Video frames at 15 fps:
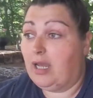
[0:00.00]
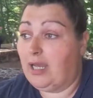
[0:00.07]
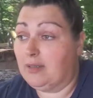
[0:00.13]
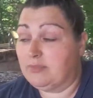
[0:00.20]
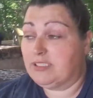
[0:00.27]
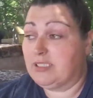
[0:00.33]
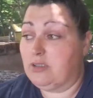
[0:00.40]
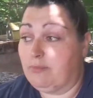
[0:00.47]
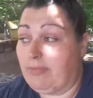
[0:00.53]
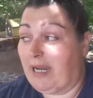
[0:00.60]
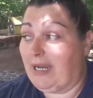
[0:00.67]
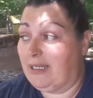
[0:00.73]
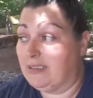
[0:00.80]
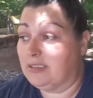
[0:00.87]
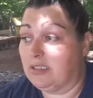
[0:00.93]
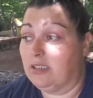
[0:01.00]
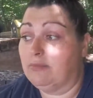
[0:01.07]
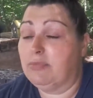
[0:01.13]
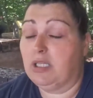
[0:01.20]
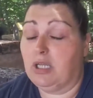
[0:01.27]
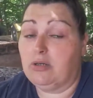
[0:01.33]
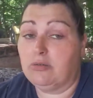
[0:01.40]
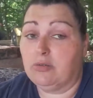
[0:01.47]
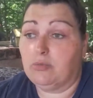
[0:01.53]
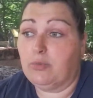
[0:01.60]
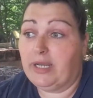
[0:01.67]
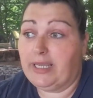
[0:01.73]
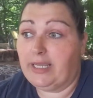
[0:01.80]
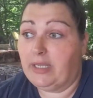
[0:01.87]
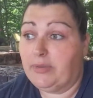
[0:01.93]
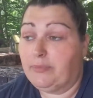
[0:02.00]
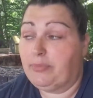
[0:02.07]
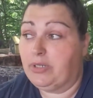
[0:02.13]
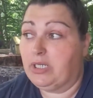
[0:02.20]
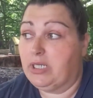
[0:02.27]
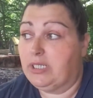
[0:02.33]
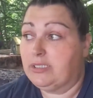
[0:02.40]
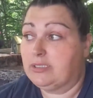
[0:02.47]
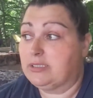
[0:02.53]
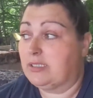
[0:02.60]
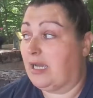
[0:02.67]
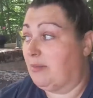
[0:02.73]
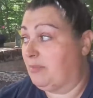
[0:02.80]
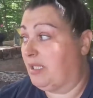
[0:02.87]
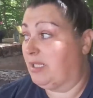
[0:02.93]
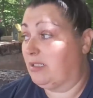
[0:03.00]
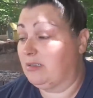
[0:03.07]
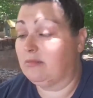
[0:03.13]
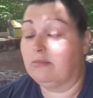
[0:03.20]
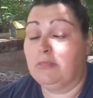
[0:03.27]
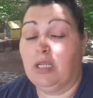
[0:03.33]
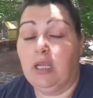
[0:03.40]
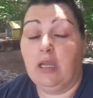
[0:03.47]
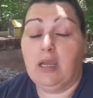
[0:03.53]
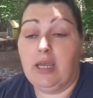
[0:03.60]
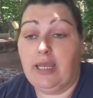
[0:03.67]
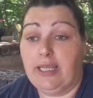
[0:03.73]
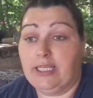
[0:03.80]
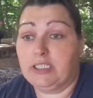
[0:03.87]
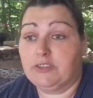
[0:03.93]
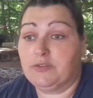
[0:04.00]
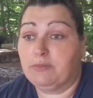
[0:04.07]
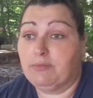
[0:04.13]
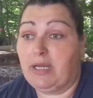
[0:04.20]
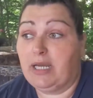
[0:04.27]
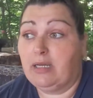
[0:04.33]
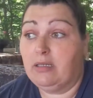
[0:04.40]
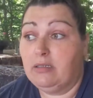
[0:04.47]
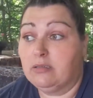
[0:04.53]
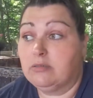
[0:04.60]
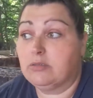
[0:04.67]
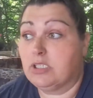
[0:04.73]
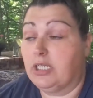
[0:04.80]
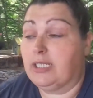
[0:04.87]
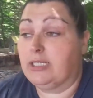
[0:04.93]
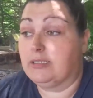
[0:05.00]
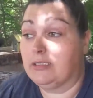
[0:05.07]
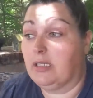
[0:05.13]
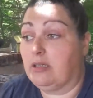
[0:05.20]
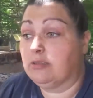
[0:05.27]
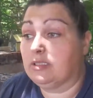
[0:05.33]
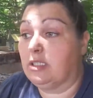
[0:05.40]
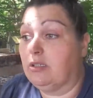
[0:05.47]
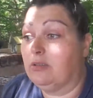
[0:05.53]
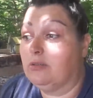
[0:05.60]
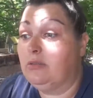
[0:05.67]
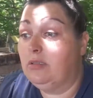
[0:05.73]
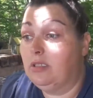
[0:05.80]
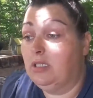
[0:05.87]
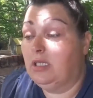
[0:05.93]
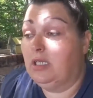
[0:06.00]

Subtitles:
I'm still buying some along the way, but I'm getting eggs from my chickens also.